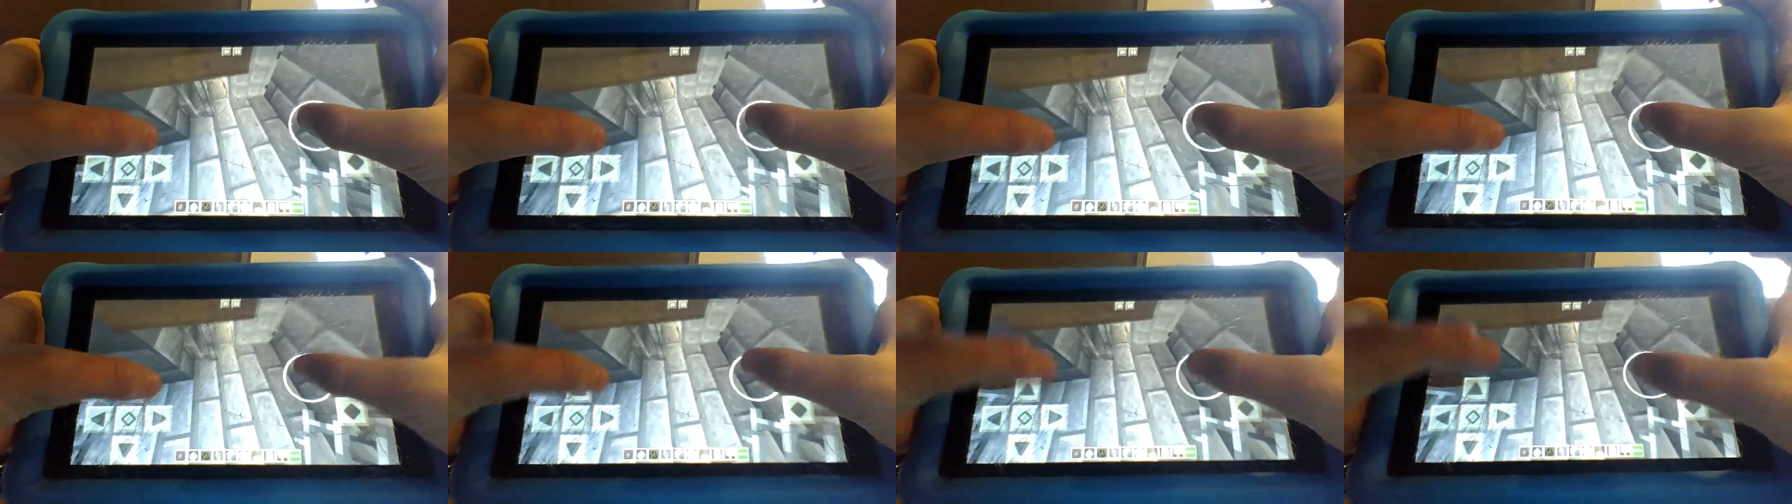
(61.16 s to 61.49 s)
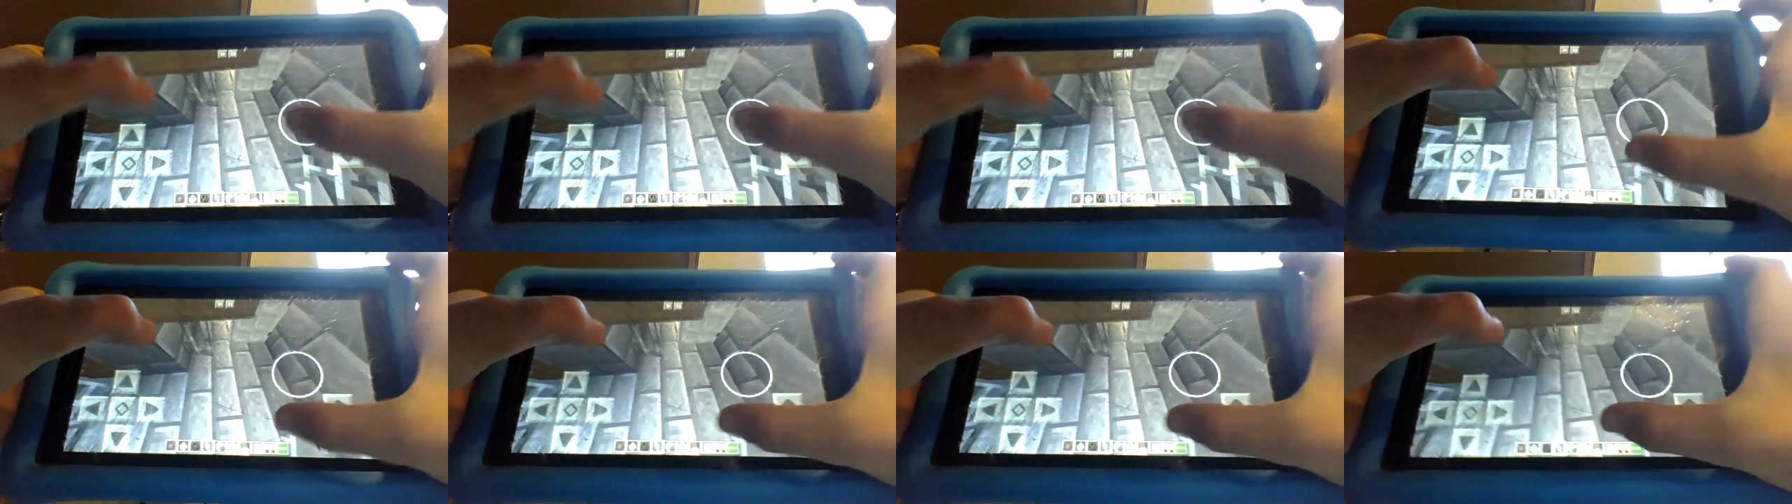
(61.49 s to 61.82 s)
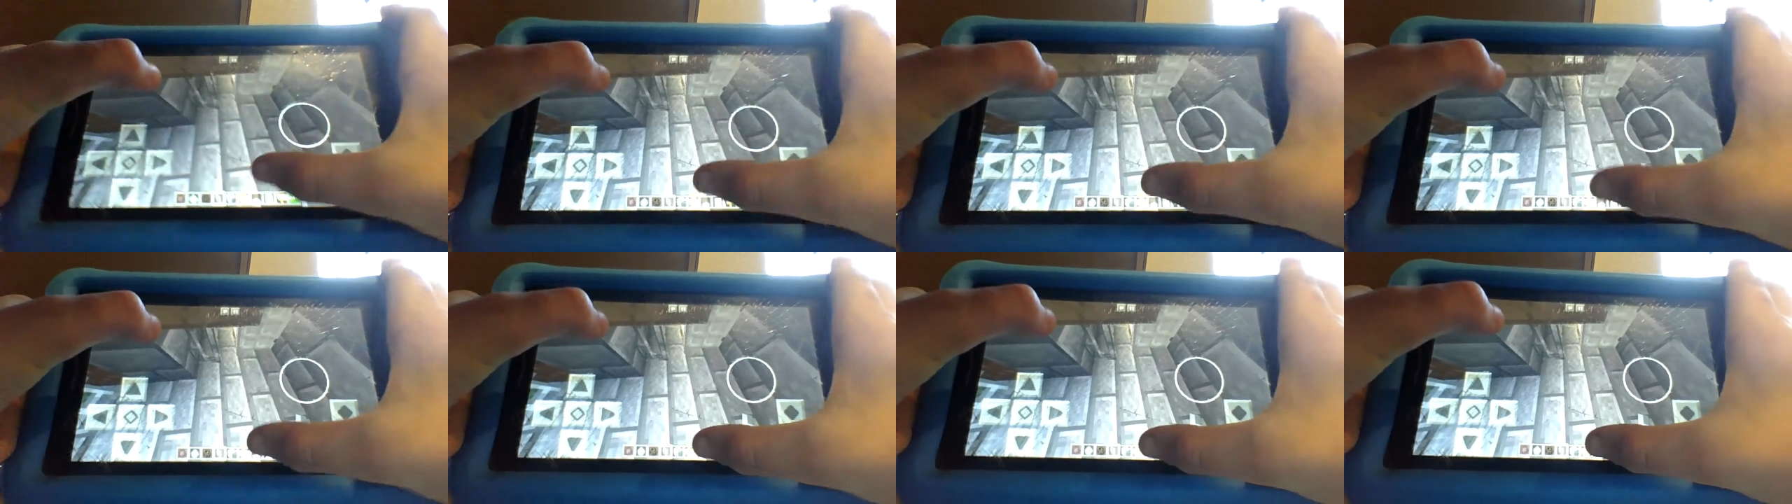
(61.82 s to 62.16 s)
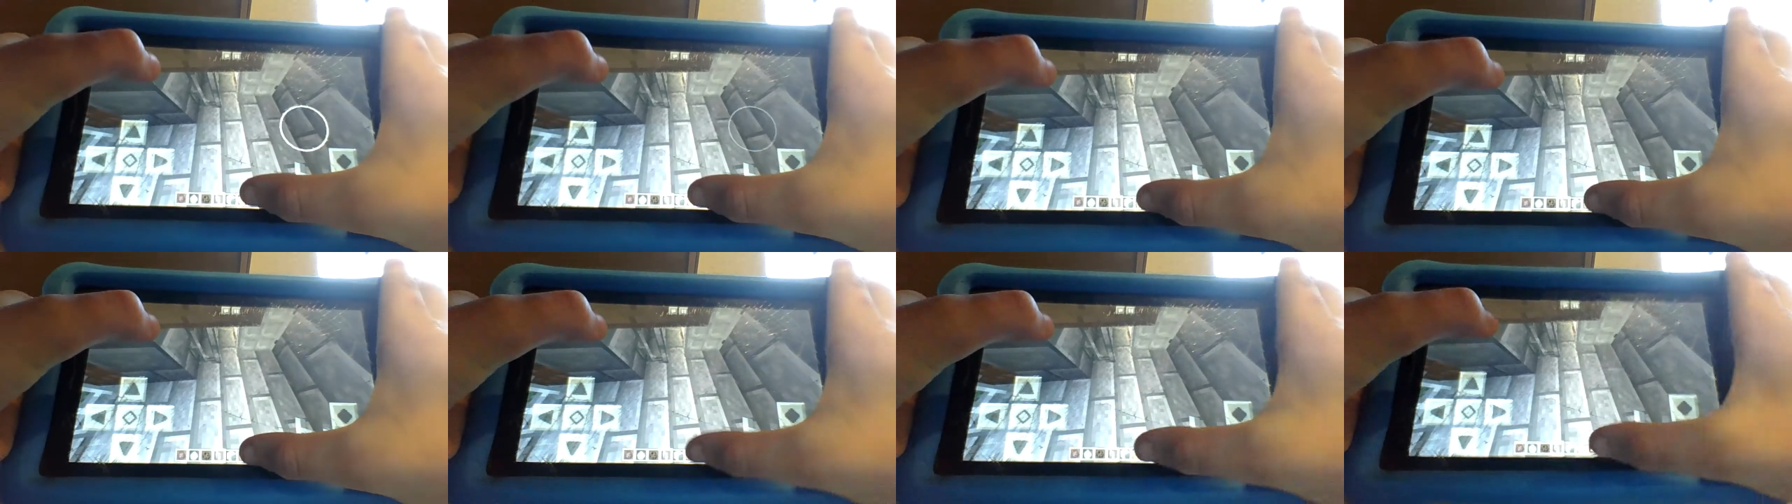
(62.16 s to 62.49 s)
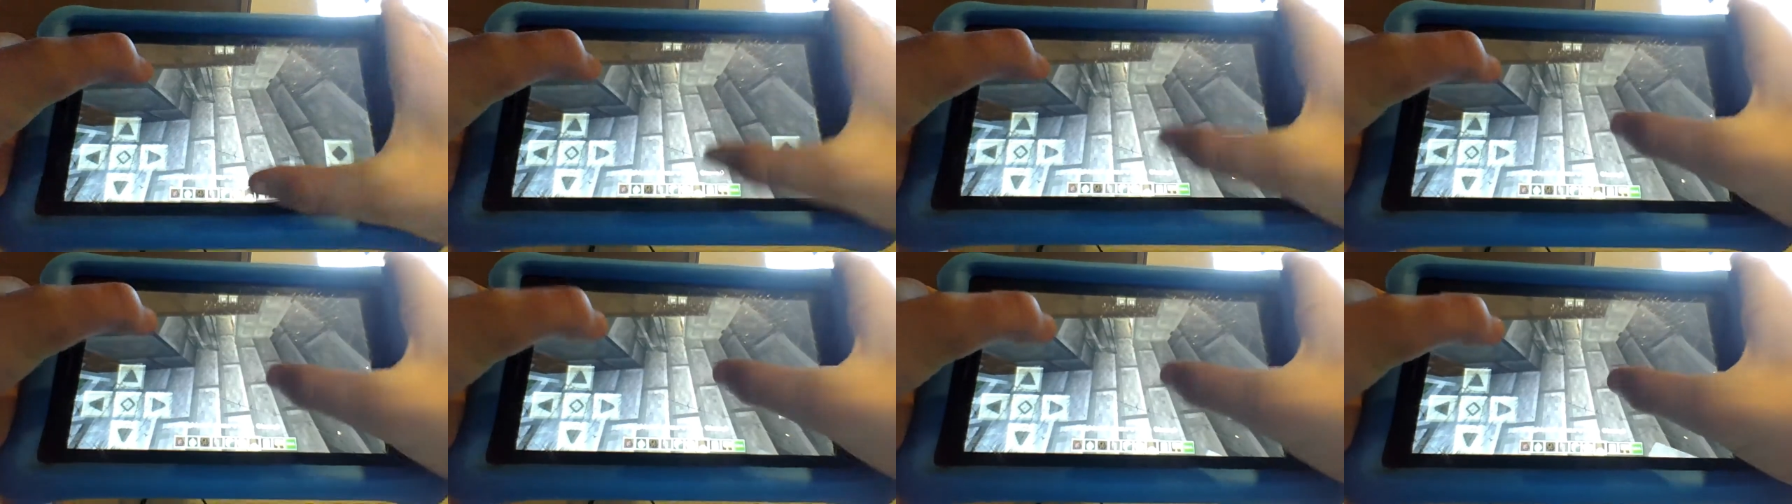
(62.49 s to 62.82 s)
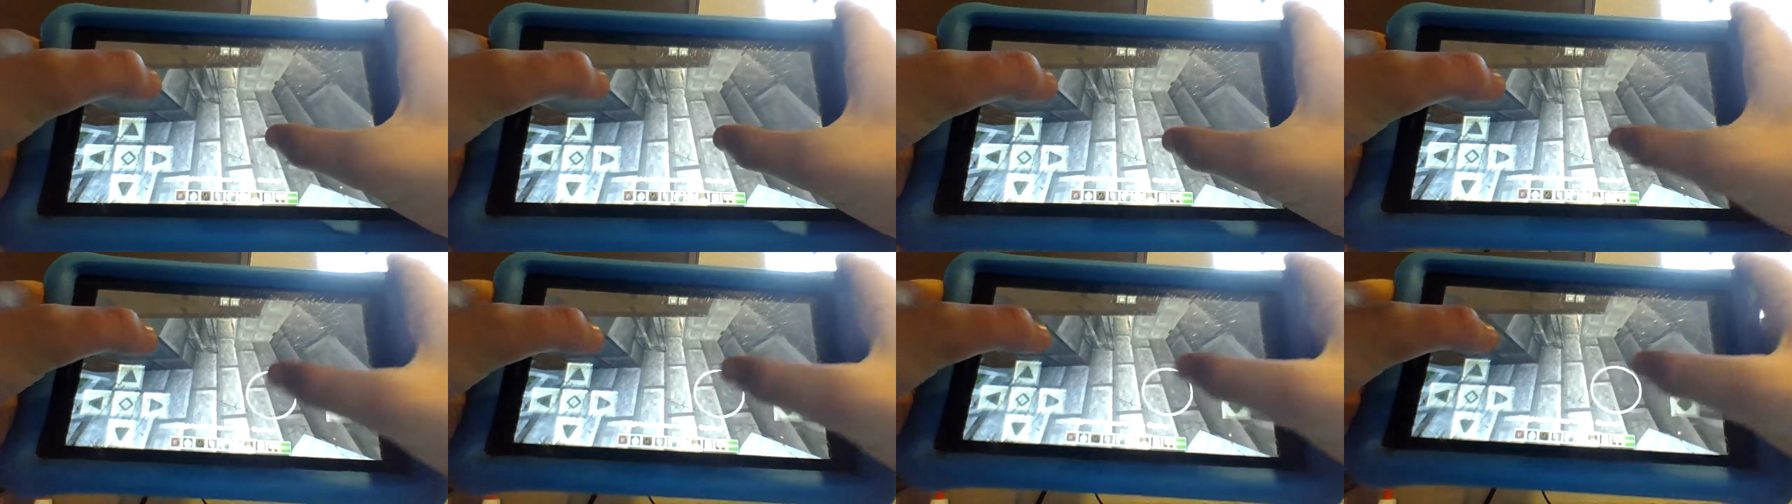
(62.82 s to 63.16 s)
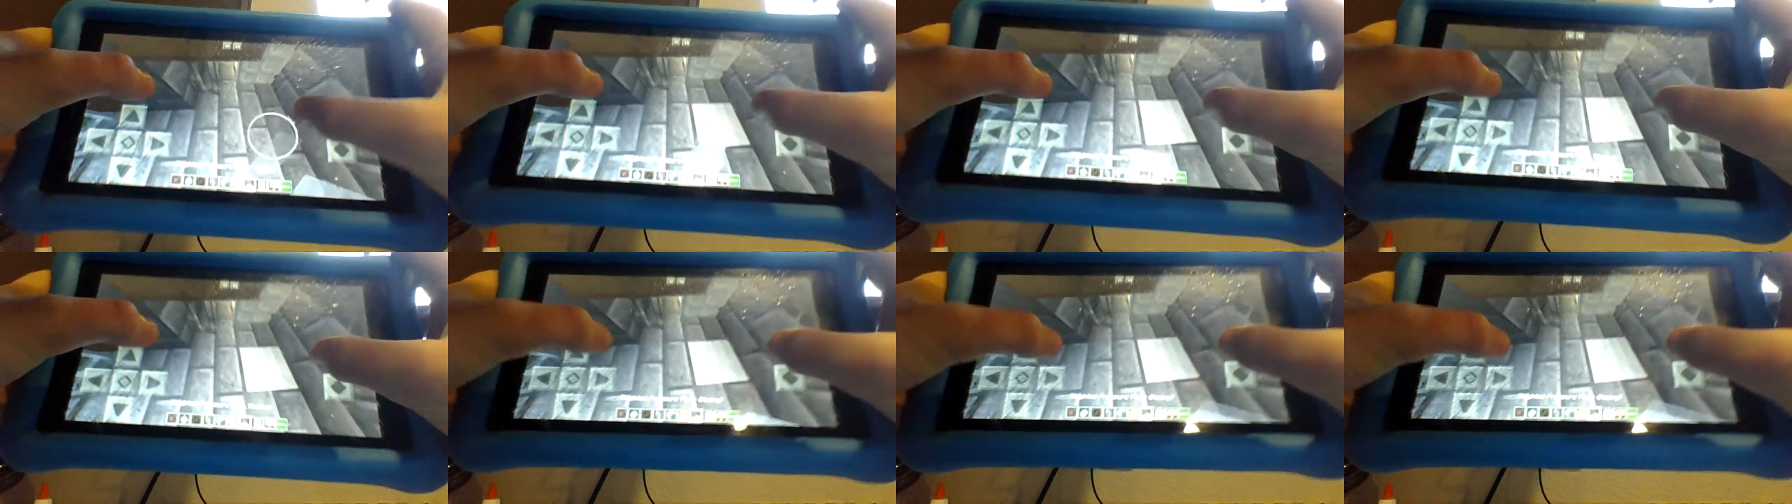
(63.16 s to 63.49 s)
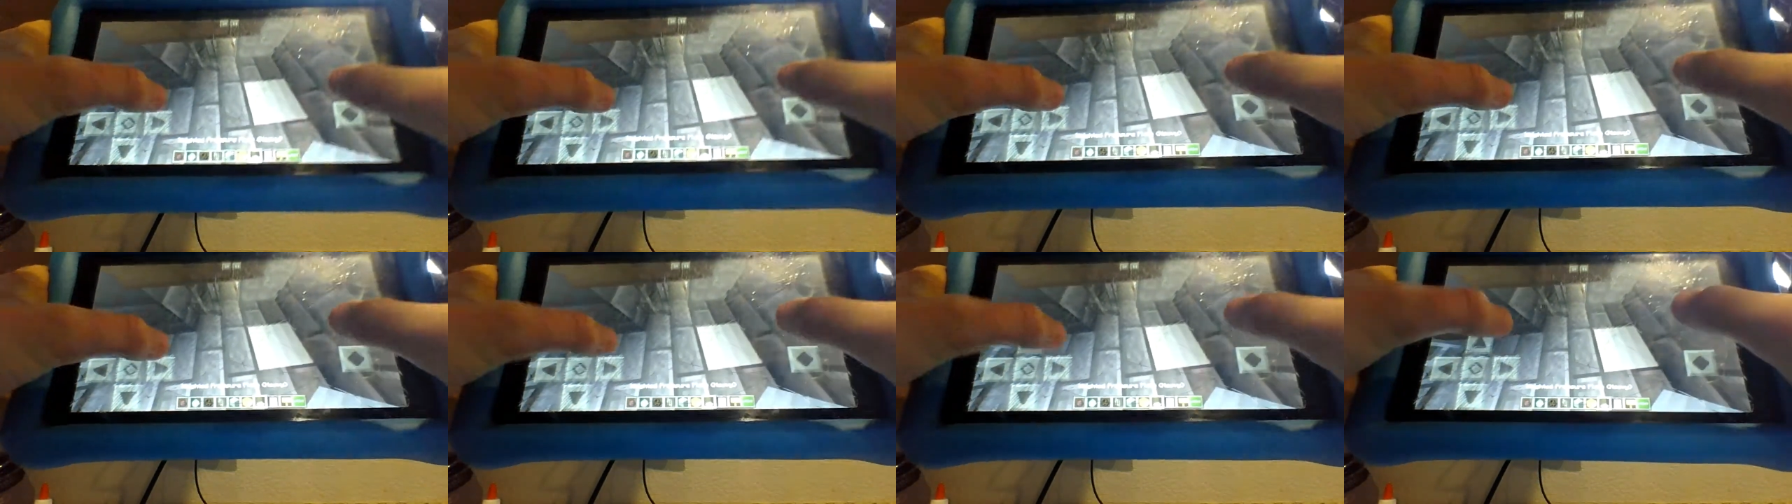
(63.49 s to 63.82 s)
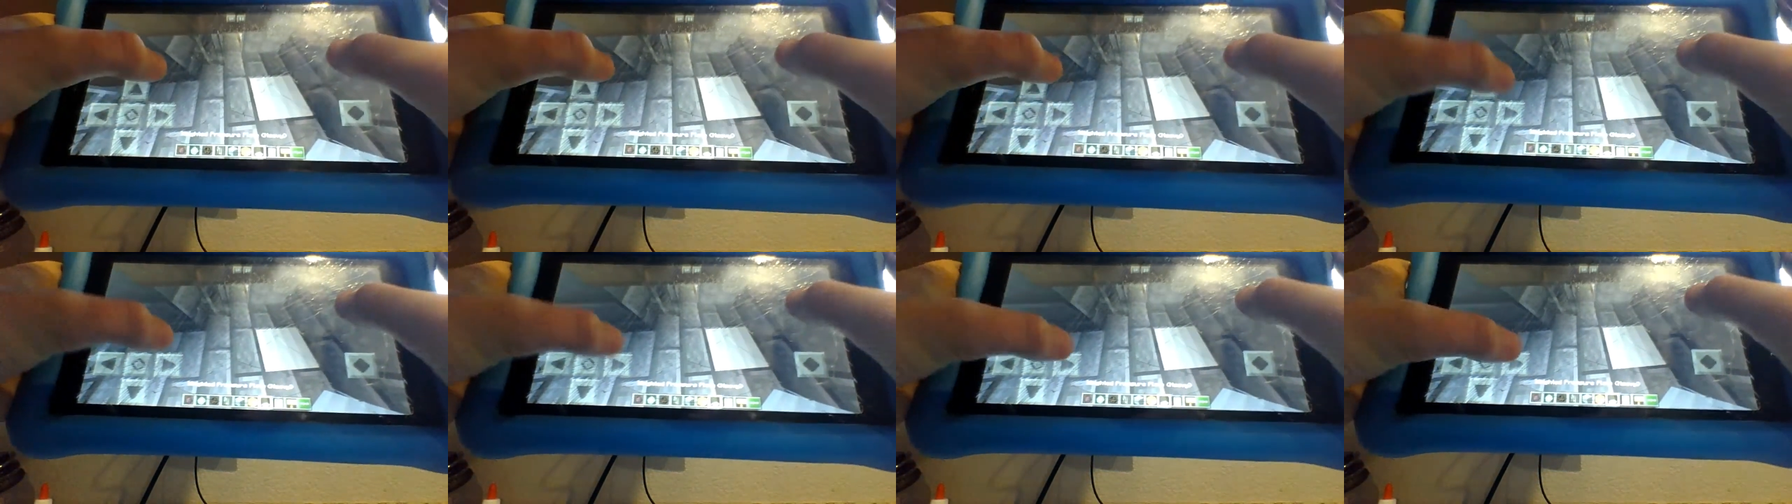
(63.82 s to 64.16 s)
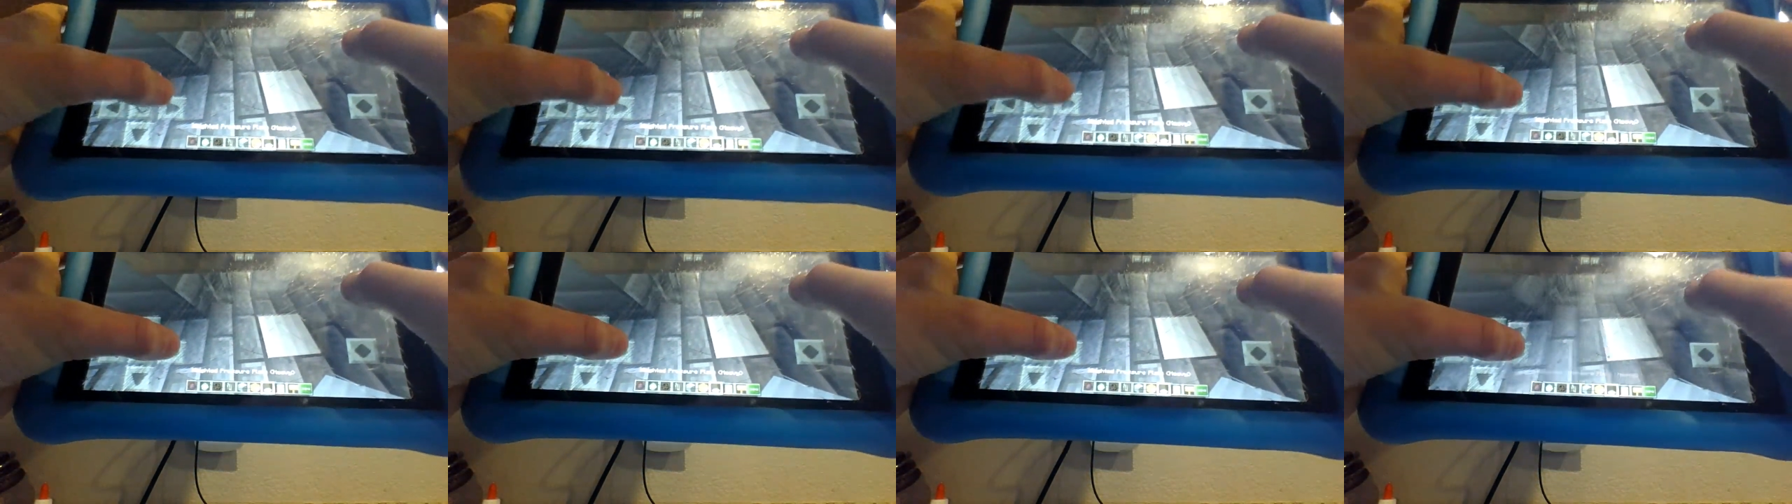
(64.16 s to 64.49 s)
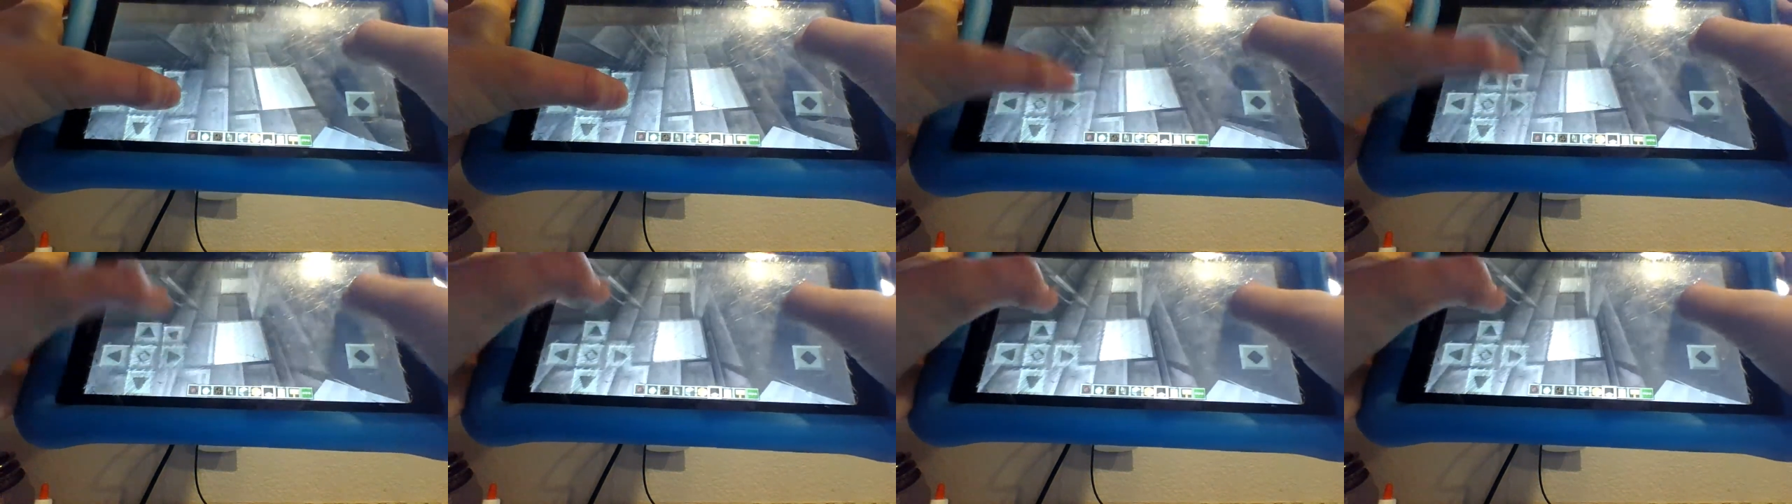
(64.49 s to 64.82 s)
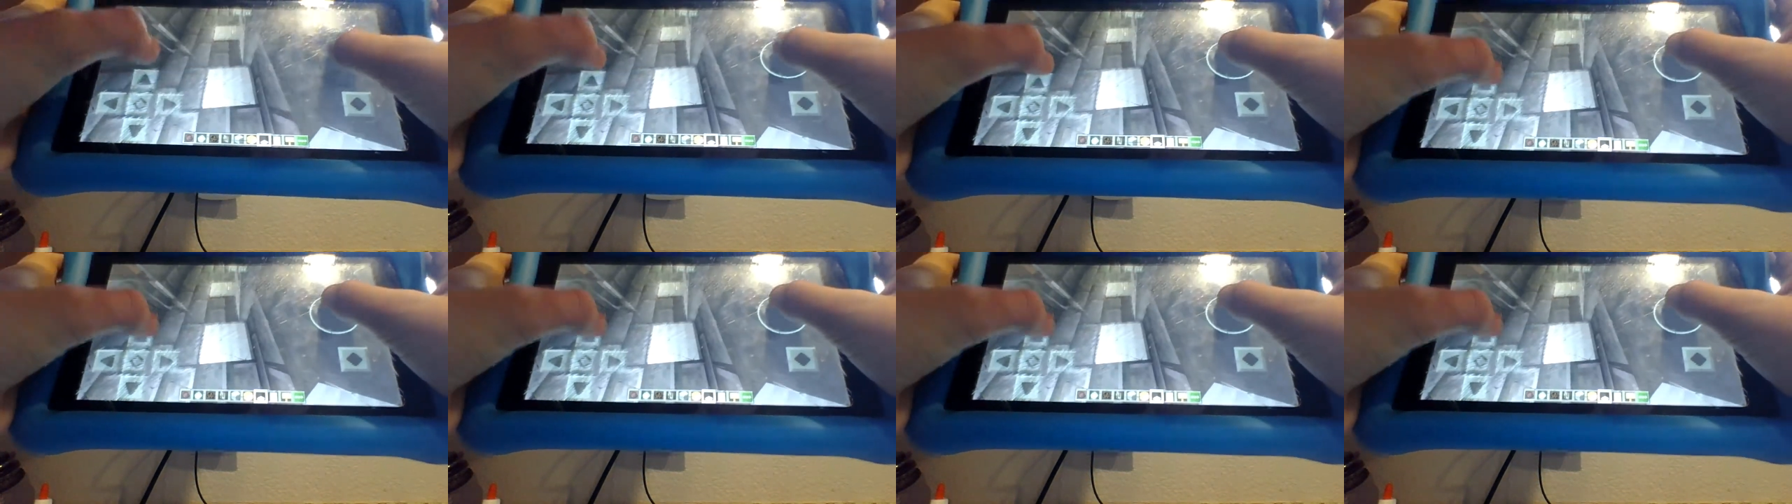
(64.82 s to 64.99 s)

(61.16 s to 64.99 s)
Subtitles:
No face is visible, so there are no lips to read.